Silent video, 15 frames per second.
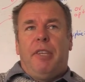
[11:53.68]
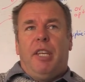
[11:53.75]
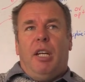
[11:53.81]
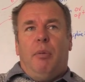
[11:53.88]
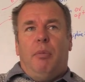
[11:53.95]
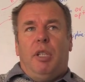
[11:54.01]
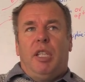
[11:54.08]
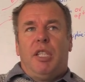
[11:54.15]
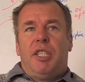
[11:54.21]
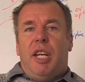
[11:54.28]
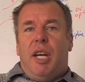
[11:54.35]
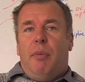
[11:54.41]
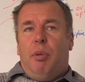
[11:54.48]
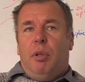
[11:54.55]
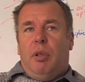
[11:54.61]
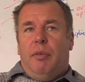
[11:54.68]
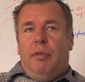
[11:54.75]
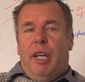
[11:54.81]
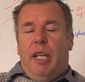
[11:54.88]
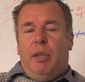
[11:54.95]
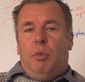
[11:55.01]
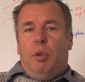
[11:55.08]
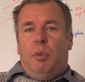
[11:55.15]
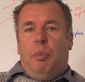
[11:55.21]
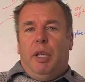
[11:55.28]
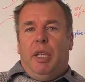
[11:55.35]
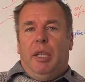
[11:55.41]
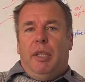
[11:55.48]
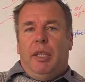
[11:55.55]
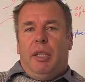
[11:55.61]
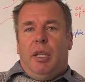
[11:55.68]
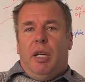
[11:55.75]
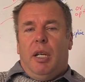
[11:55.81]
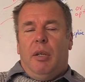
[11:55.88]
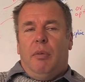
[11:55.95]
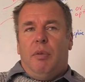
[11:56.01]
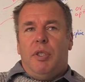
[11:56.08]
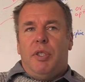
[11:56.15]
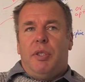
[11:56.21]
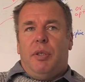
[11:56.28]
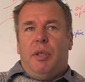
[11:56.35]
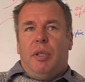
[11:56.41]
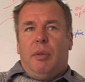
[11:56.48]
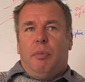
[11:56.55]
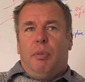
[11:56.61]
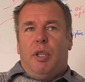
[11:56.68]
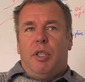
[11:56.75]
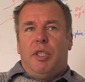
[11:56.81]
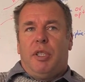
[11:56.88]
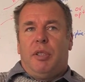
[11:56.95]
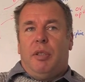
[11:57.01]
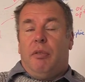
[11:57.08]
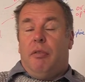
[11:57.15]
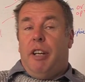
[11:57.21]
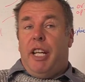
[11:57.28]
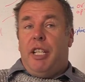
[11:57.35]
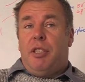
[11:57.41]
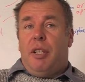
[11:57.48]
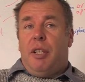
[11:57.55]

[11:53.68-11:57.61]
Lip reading: An example of that would be that I was doing a project on a rat